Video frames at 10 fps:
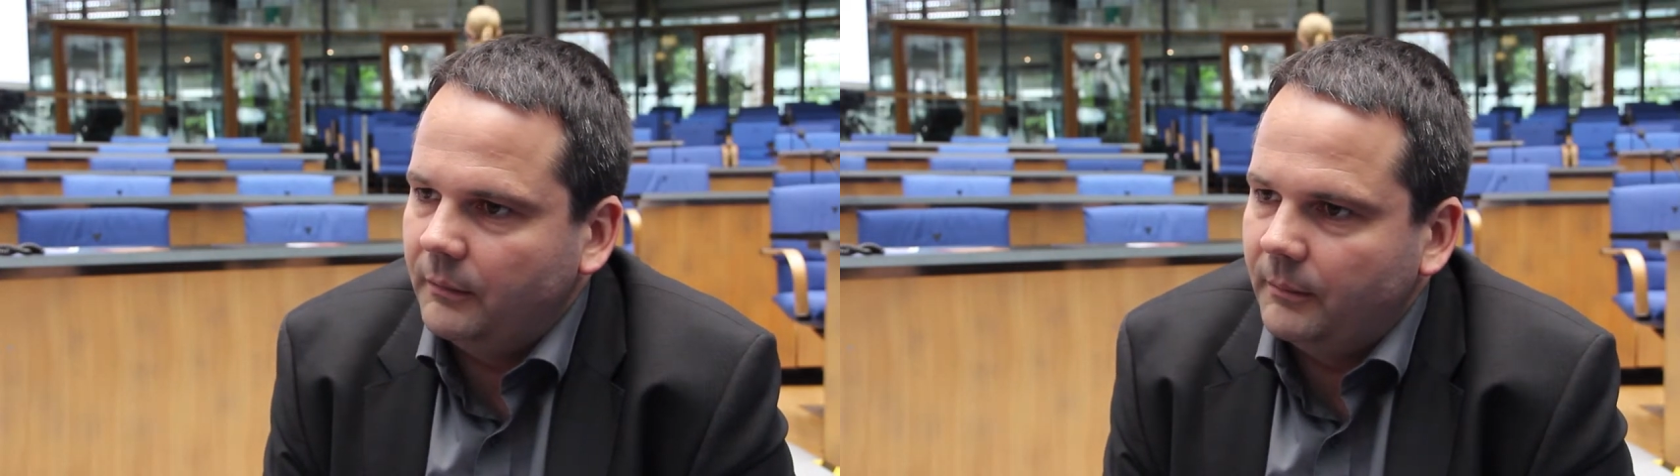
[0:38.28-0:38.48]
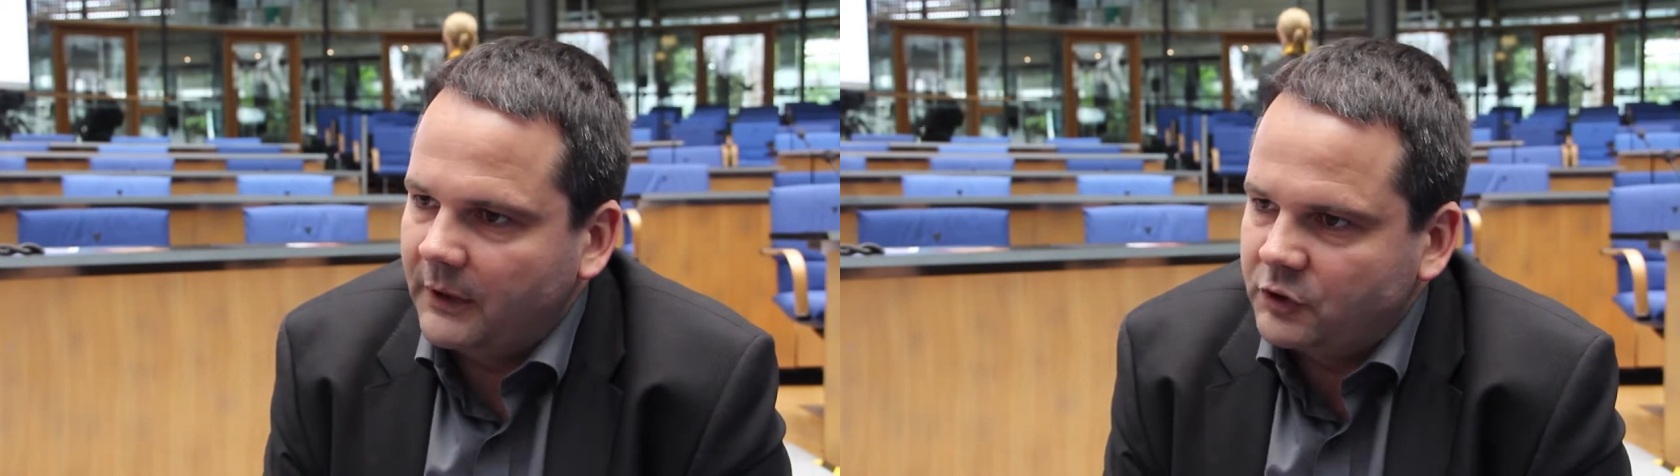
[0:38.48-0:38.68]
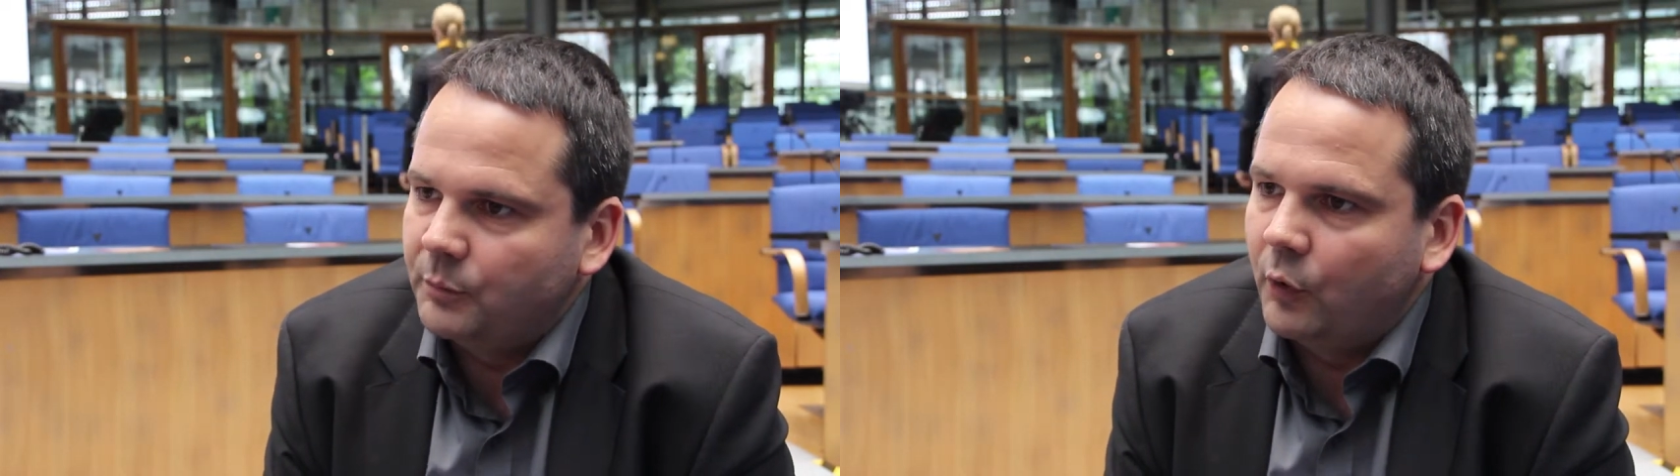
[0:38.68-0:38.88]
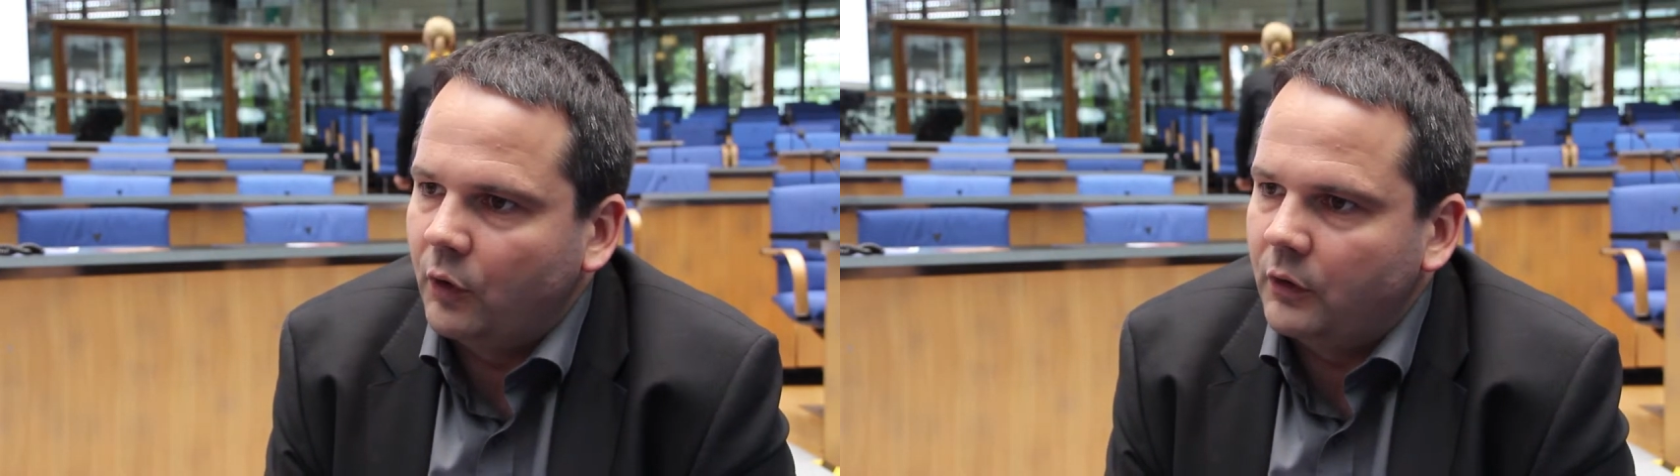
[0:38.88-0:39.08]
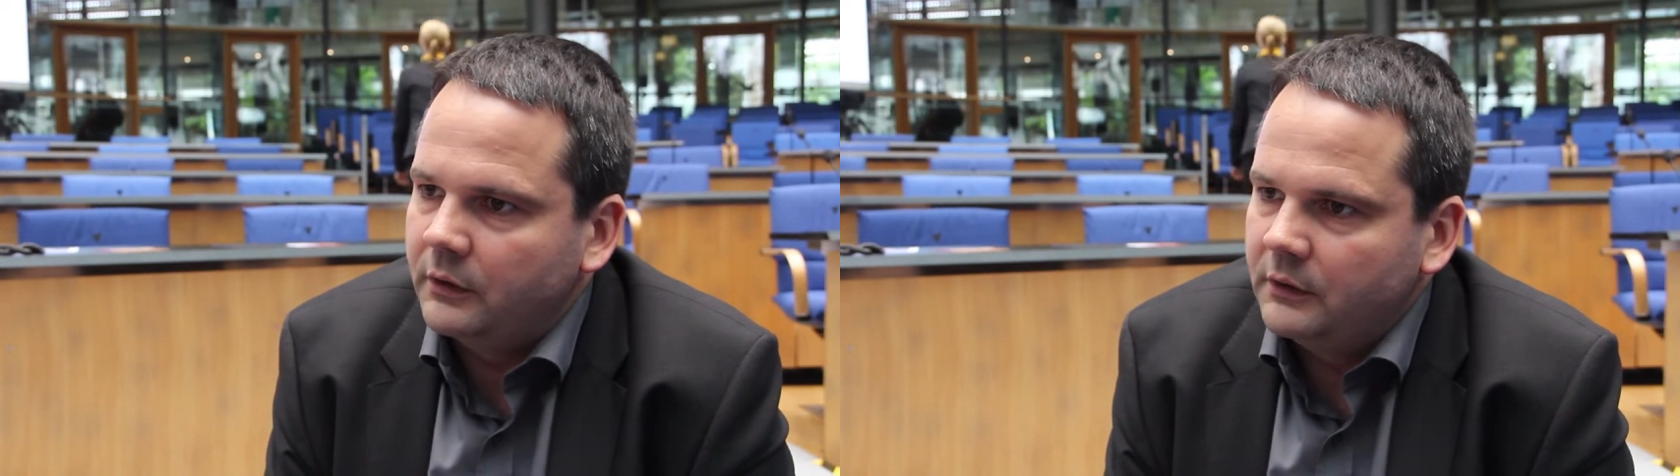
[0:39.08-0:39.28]
much
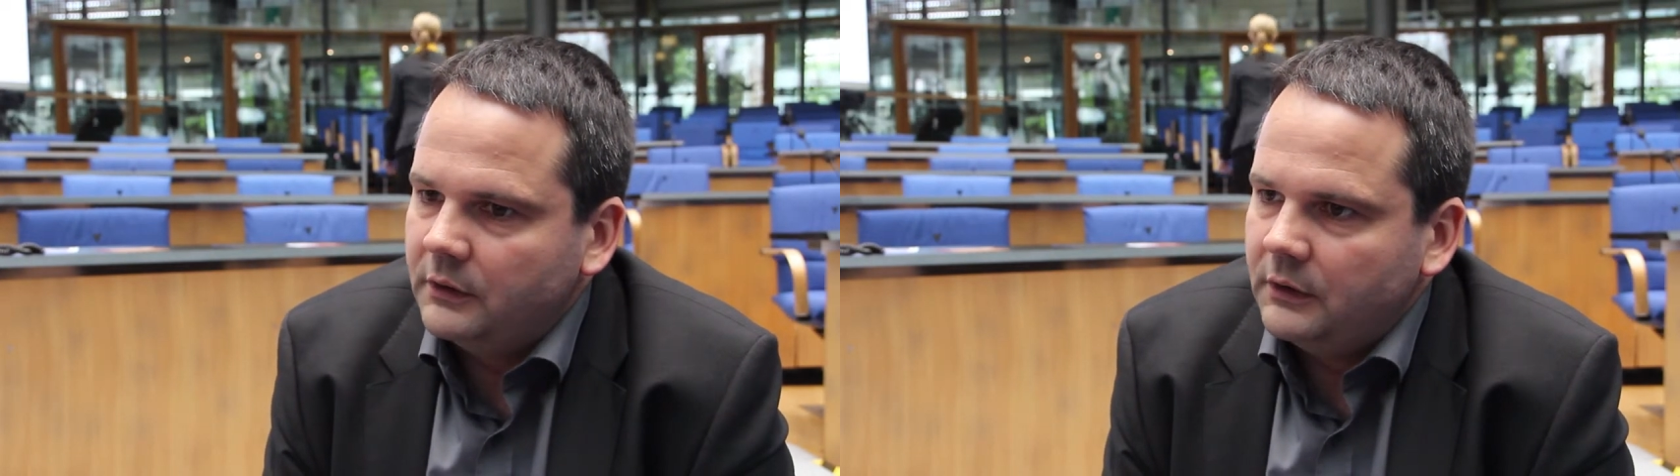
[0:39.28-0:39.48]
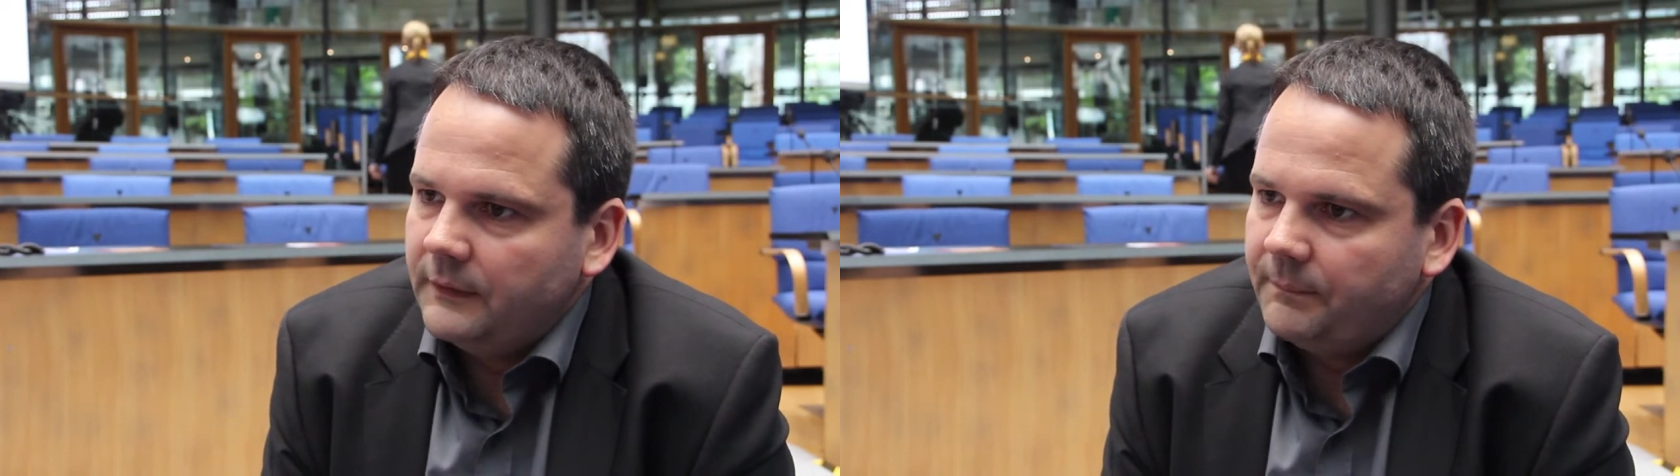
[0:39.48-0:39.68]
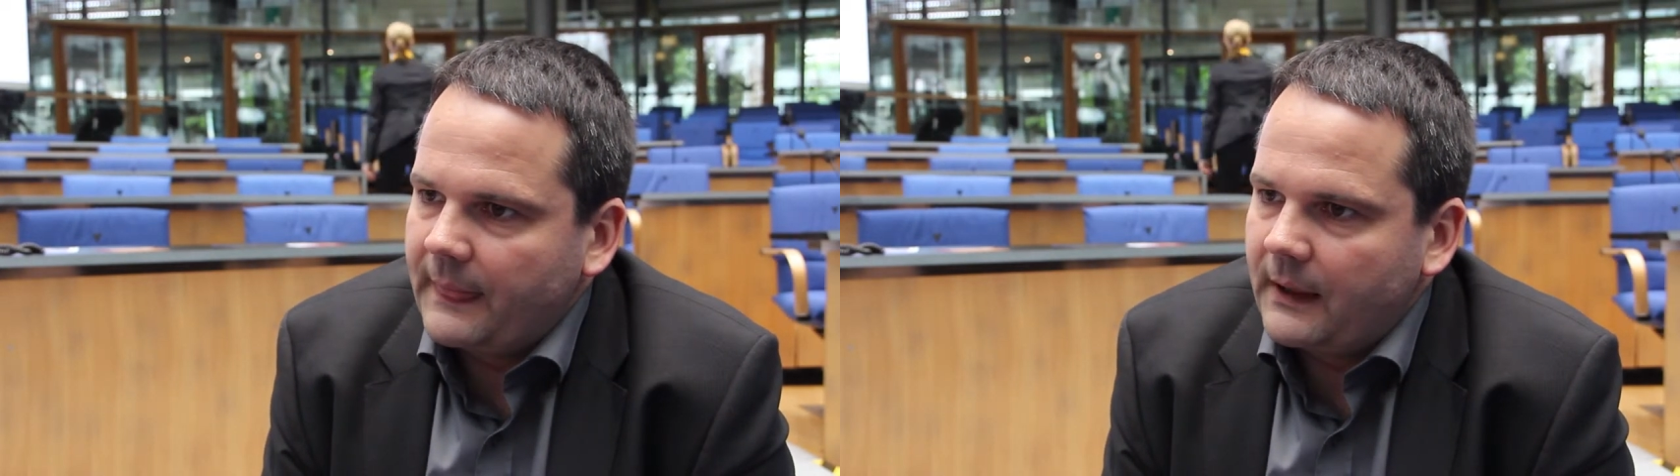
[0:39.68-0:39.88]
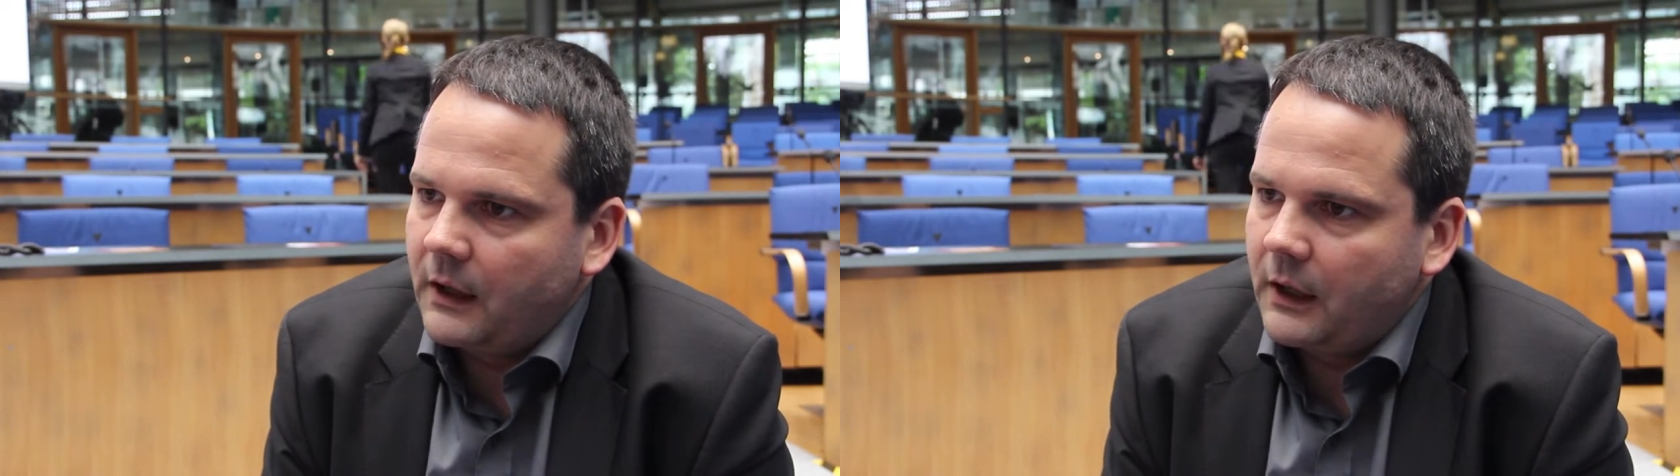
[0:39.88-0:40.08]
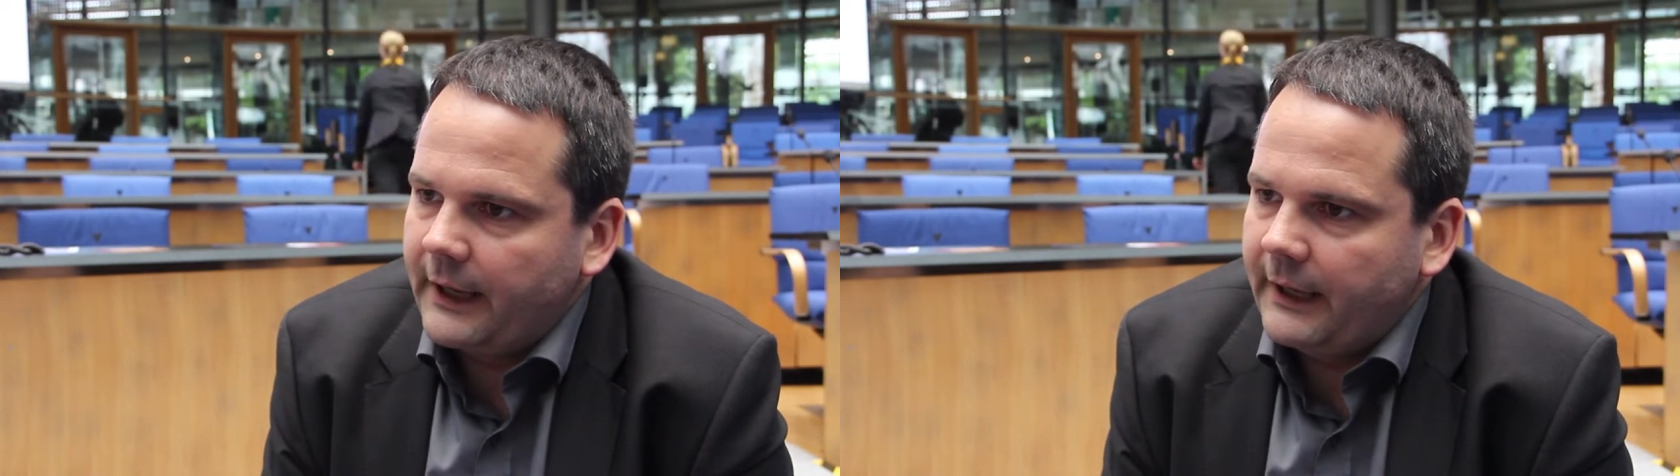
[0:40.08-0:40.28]
more
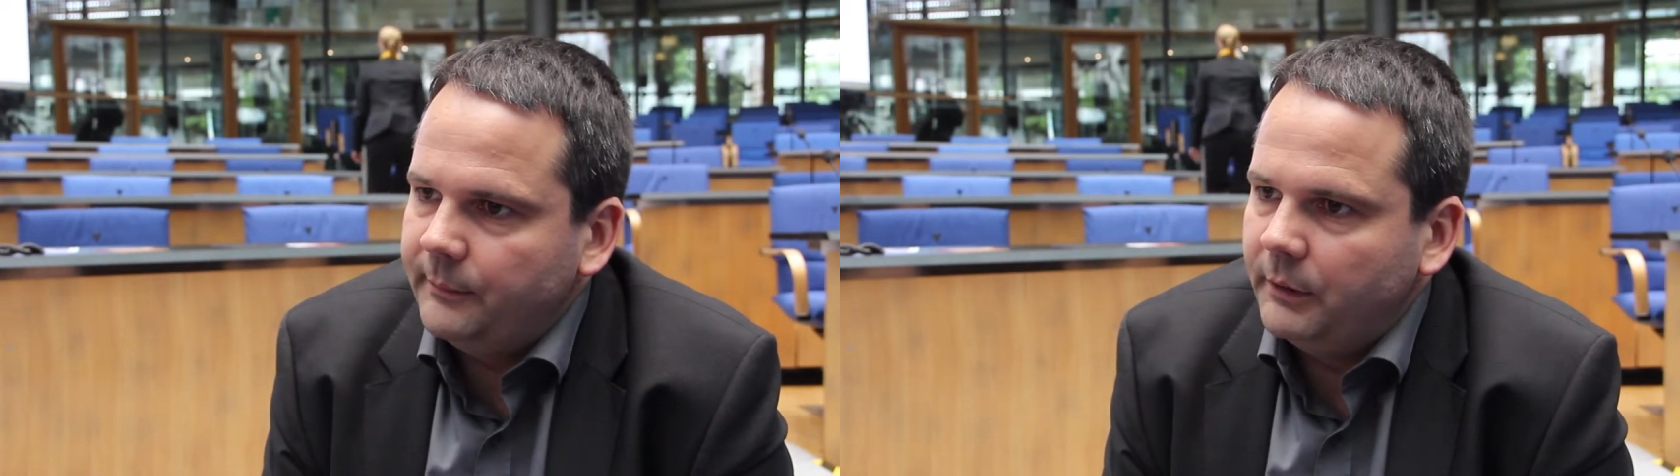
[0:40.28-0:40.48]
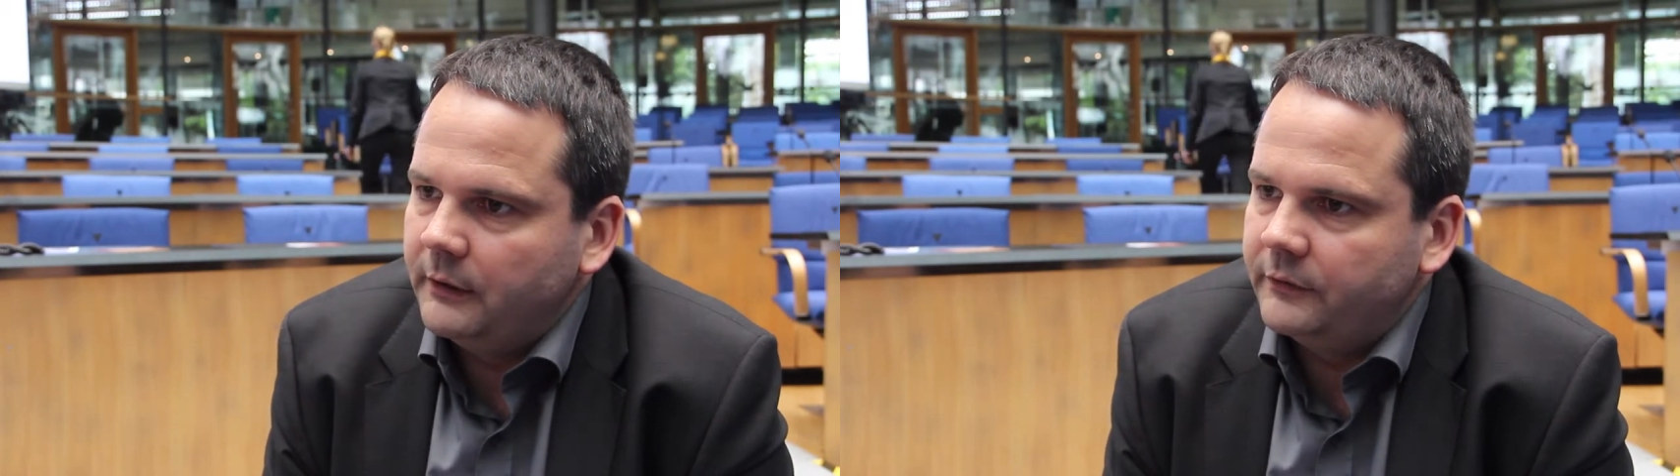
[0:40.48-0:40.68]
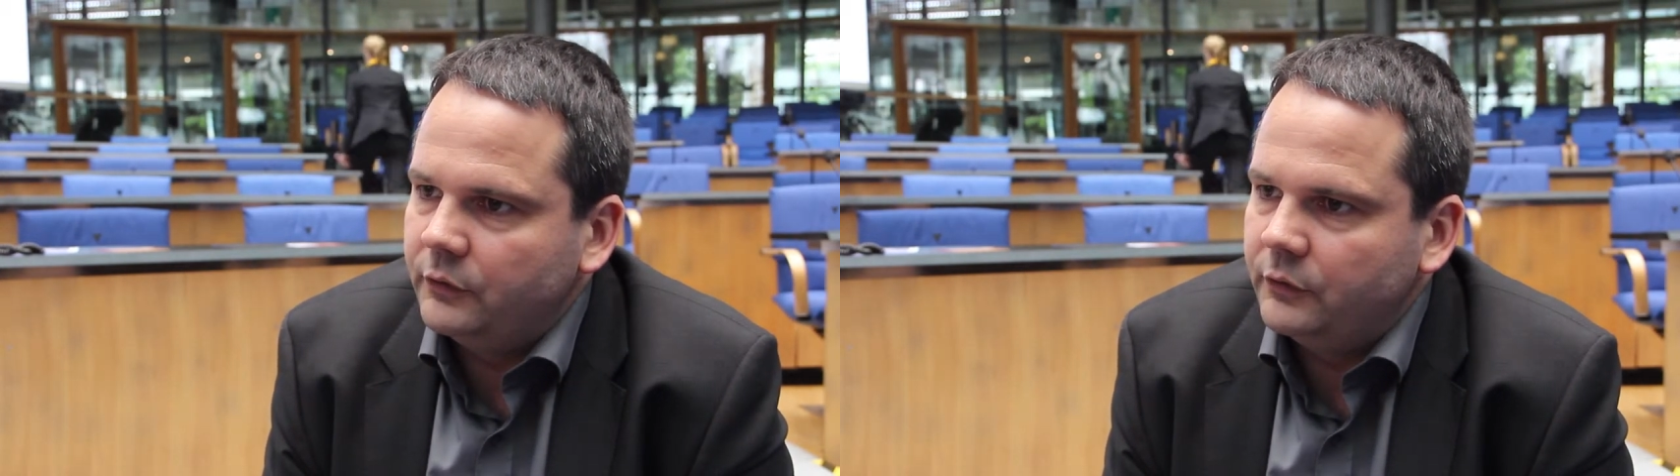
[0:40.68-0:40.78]
able